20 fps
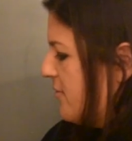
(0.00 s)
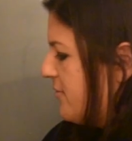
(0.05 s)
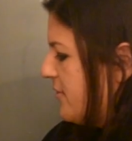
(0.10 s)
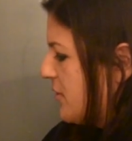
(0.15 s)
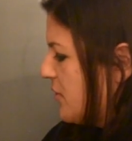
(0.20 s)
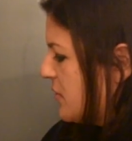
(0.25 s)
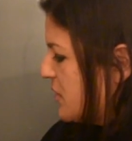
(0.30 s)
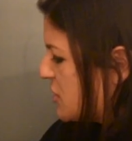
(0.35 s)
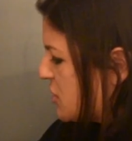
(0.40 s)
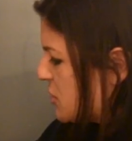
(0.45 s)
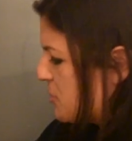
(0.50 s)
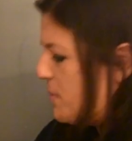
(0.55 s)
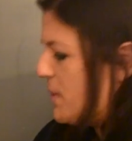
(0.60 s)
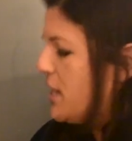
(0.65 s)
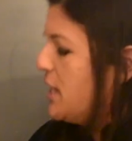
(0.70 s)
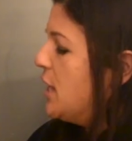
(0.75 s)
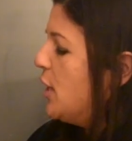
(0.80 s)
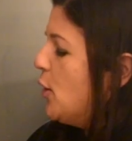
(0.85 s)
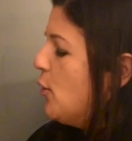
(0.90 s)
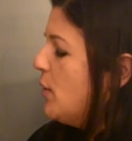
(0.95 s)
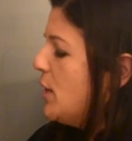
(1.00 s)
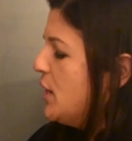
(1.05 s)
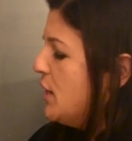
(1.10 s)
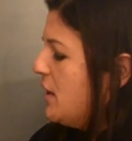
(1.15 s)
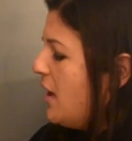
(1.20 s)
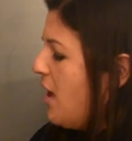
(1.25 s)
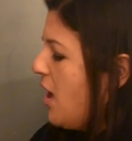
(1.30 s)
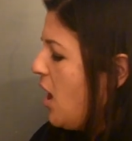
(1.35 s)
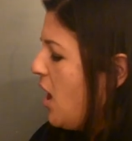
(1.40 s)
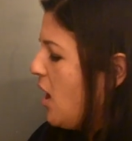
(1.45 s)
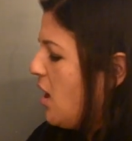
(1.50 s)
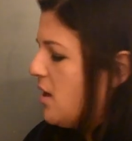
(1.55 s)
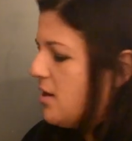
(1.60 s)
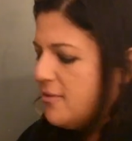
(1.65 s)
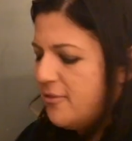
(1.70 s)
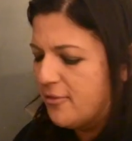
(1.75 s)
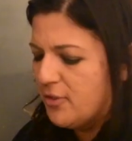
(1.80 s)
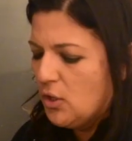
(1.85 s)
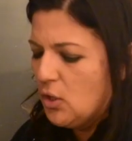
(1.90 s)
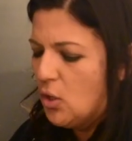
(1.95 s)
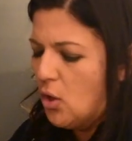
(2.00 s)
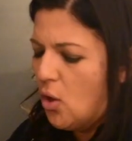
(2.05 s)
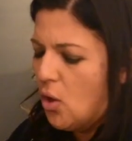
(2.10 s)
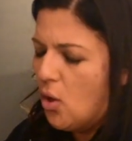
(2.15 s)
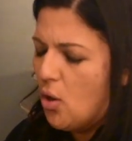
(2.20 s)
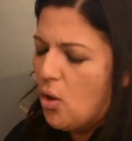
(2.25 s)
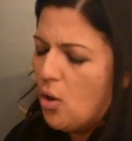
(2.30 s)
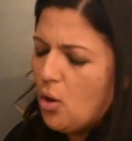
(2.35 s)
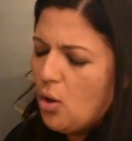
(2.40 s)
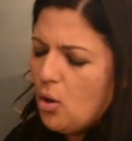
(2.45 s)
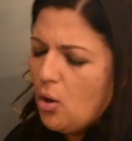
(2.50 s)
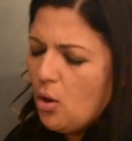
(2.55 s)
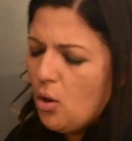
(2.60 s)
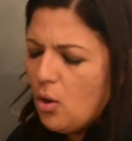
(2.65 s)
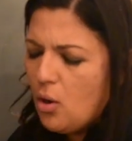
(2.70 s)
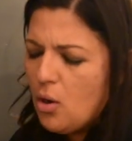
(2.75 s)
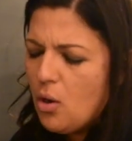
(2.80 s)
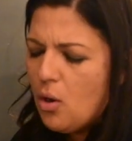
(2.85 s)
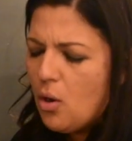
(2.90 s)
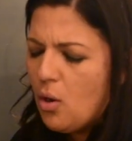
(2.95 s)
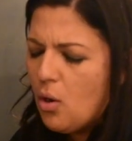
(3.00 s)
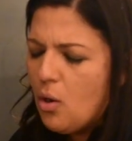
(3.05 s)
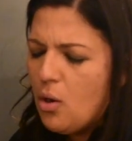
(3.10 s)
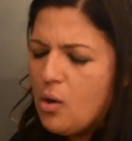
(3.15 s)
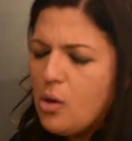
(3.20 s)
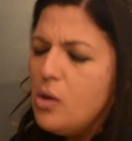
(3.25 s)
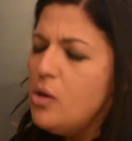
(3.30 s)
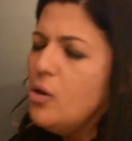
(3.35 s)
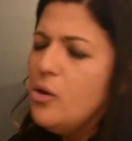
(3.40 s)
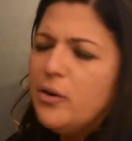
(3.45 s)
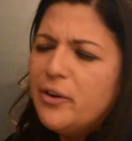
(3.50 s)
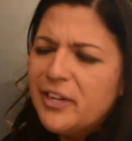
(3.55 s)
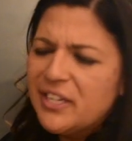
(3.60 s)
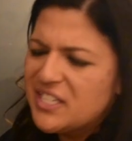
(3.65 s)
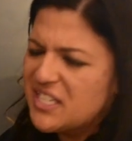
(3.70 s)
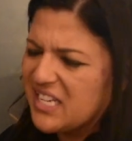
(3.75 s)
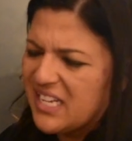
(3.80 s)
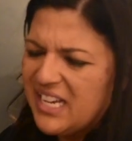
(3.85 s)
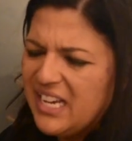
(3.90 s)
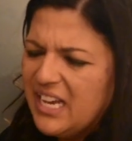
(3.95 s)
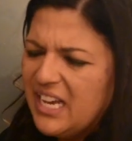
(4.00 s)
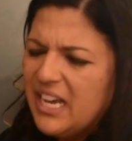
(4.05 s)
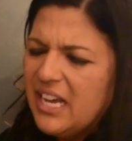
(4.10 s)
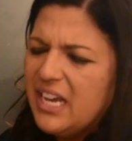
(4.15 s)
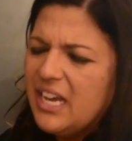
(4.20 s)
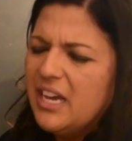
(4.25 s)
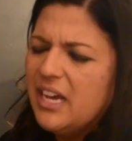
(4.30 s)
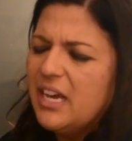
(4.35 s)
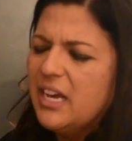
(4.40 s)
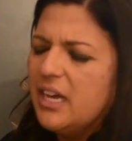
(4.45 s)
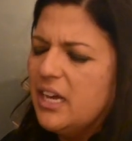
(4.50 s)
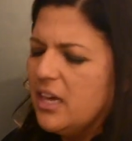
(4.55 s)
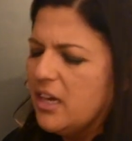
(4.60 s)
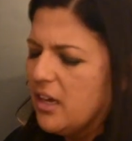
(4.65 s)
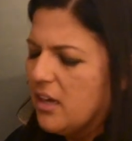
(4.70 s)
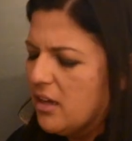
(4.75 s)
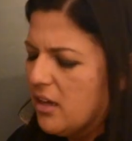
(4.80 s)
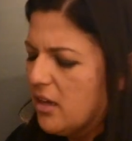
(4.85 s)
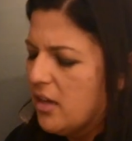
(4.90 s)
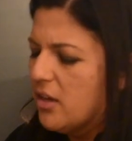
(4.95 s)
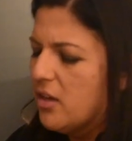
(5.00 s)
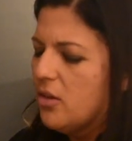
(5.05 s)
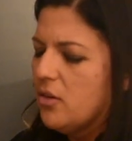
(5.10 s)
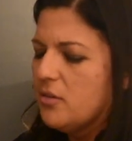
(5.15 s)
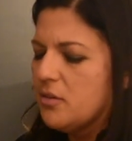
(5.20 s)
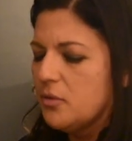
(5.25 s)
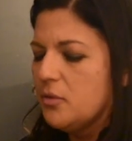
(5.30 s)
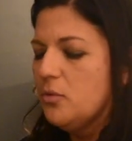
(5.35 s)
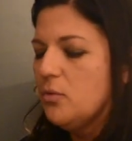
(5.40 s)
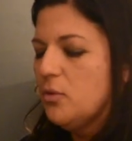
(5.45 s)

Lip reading: For the Spirit of the Lord is here.